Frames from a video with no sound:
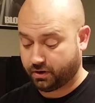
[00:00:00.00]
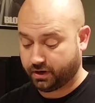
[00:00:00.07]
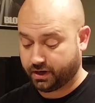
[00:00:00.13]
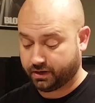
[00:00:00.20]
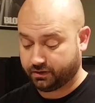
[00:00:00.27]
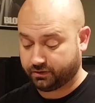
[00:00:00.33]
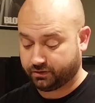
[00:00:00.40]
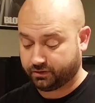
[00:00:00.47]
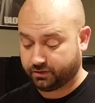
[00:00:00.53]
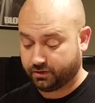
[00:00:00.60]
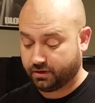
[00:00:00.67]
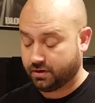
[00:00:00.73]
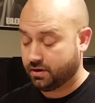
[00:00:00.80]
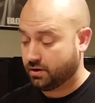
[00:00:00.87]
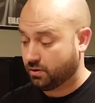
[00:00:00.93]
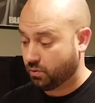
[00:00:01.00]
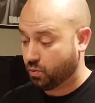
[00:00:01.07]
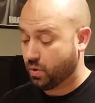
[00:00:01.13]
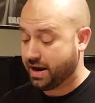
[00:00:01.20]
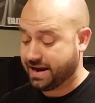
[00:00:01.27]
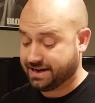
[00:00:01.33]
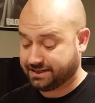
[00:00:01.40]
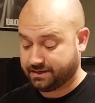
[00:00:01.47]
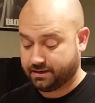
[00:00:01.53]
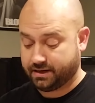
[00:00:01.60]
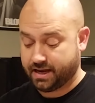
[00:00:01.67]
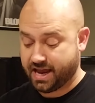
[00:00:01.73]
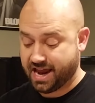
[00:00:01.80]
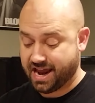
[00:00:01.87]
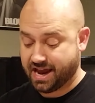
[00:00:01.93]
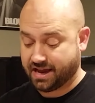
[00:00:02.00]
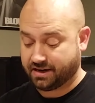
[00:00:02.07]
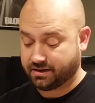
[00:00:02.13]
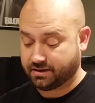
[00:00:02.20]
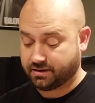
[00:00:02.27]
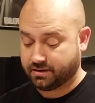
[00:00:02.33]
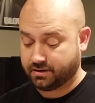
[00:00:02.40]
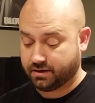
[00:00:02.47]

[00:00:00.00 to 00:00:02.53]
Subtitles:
as weight and